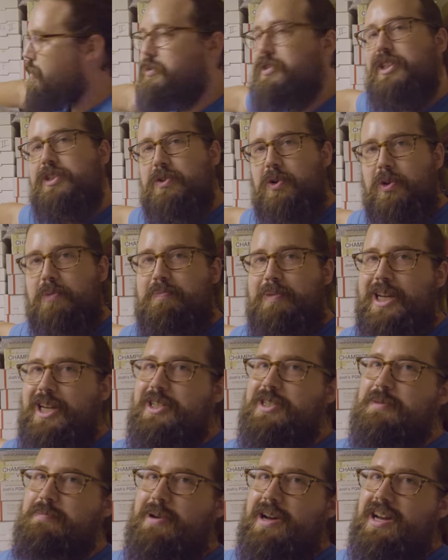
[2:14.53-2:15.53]
use these old
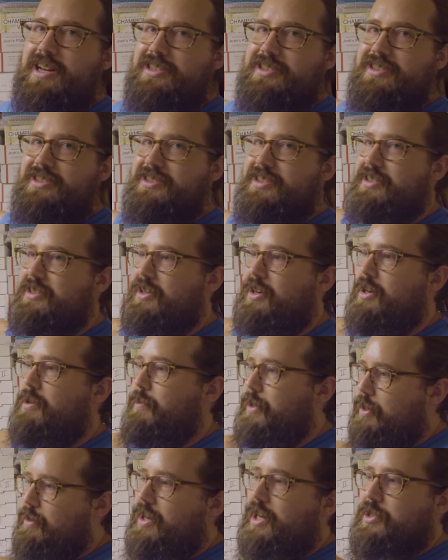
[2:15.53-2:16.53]
pizza boxes as our,
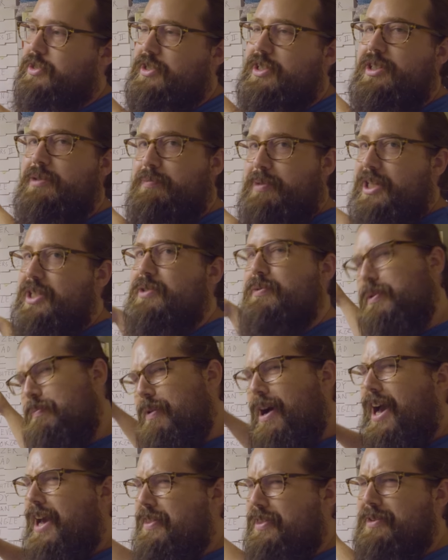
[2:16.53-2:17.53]
we don't actually eat the pizza, we
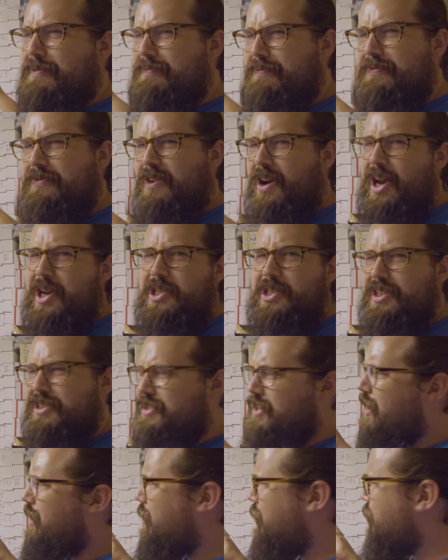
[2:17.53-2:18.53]
buy them fresh, it's not